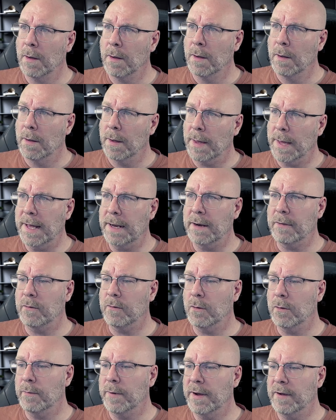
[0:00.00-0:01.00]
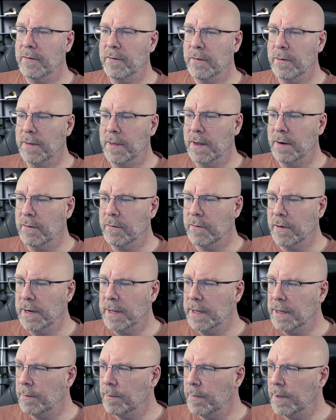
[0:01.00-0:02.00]
And as always, there is a
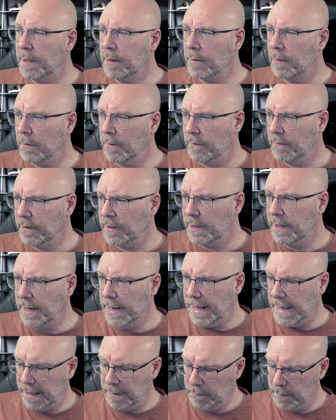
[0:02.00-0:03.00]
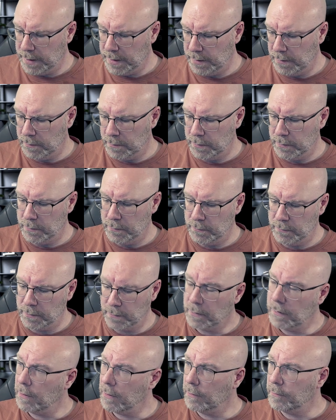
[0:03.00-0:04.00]
little bit of a delay when you use the
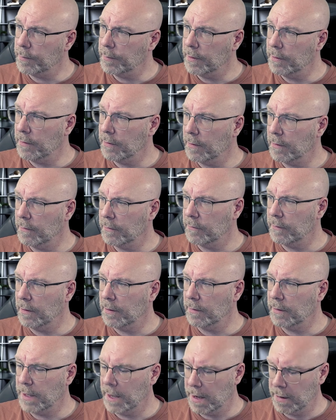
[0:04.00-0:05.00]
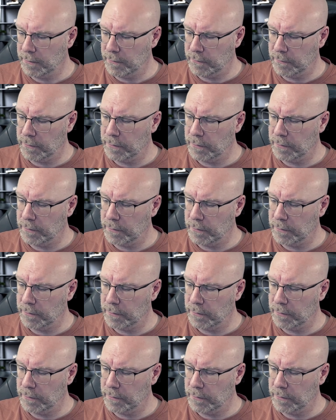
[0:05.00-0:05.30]
cards because they are cached.